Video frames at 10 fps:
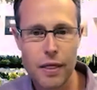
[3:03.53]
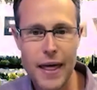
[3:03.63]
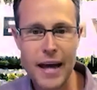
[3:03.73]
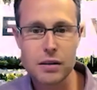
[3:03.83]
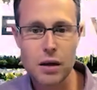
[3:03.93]

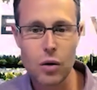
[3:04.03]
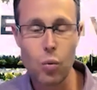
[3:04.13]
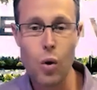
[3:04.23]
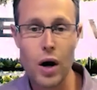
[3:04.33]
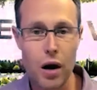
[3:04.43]
that's
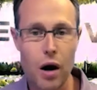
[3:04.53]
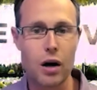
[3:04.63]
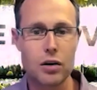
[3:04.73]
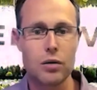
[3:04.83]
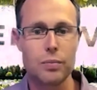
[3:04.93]

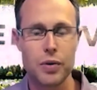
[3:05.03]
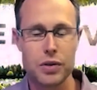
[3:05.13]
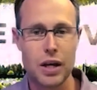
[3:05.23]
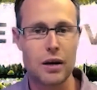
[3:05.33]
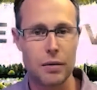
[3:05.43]

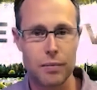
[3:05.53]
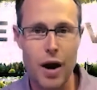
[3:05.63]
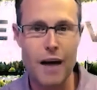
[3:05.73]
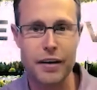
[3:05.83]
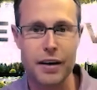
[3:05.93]
100%
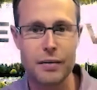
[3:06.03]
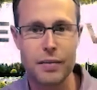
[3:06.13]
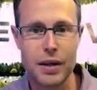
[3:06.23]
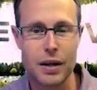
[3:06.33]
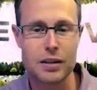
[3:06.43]
profit
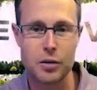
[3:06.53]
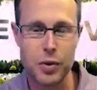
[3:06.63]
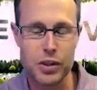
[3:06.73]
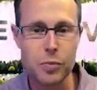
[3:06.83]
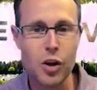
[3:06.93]
because it's
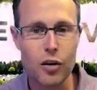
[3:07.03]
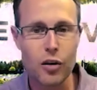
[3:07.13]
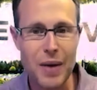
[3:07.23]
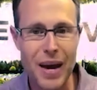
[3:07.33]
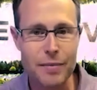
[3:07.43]
principal only
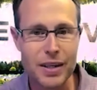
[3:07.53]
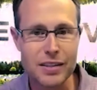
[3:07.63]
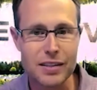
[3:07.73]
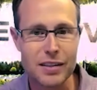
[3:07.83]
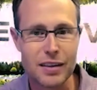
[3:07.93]
payments,